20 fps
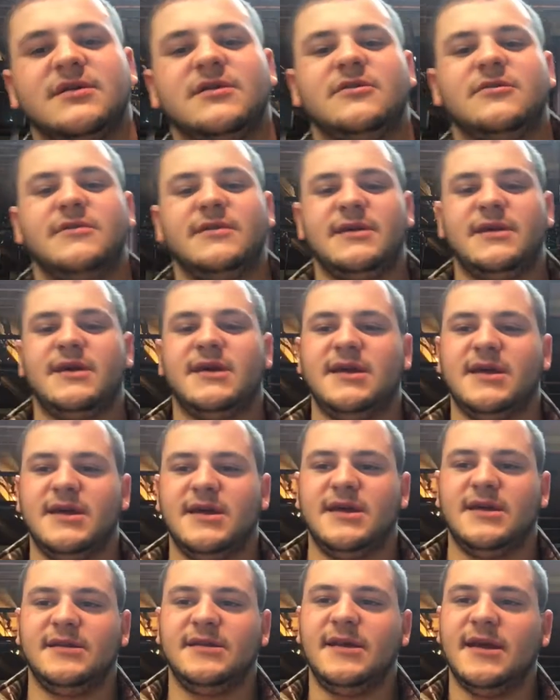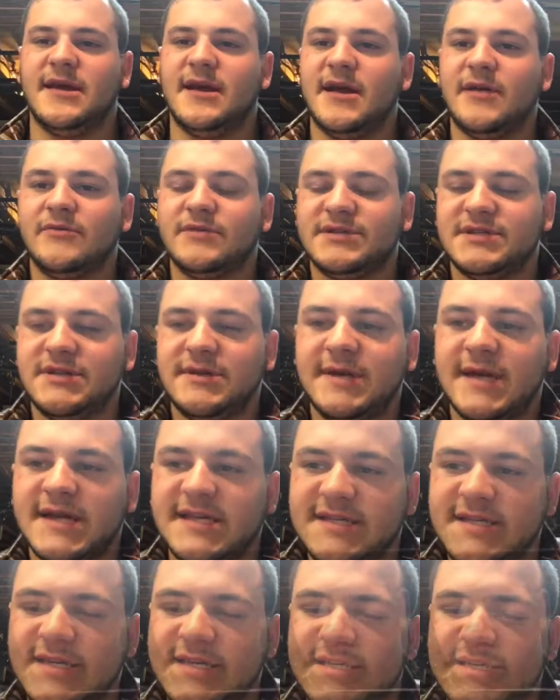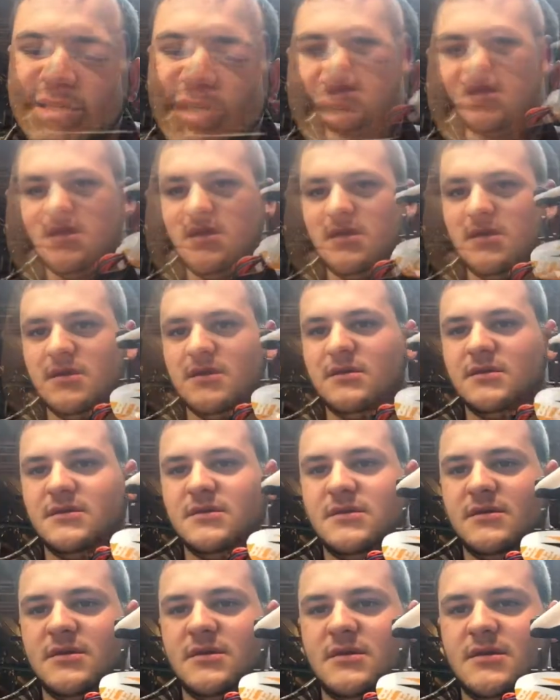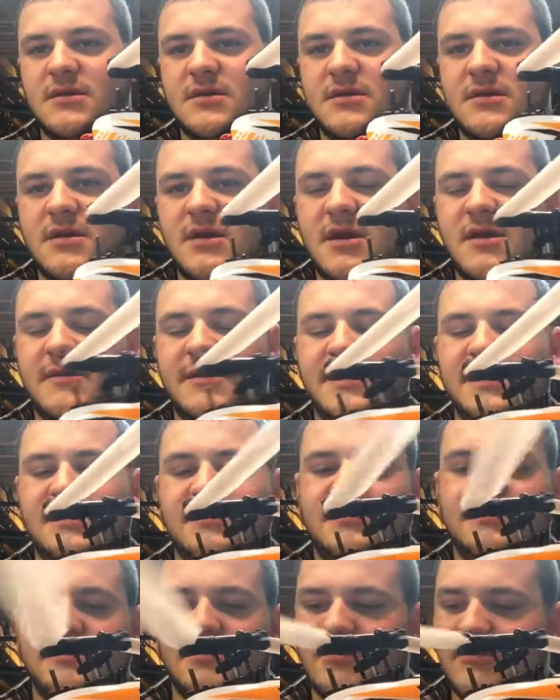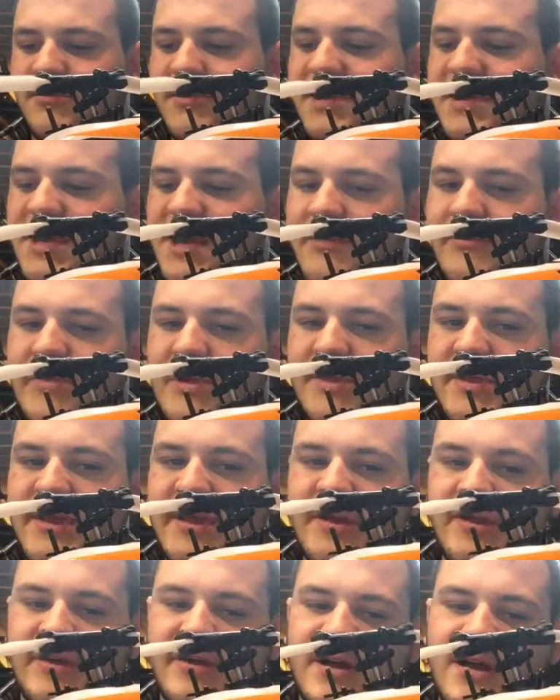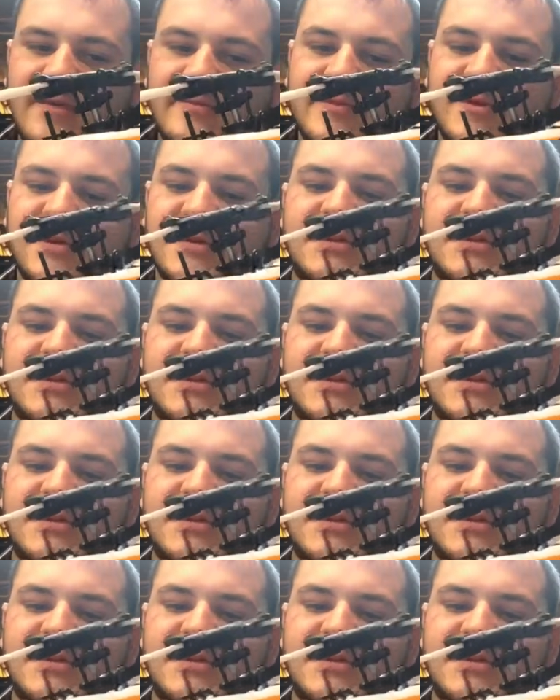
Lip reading: Oh, and yeah, I will see you guys next time. Alright, a recap on the helicopter.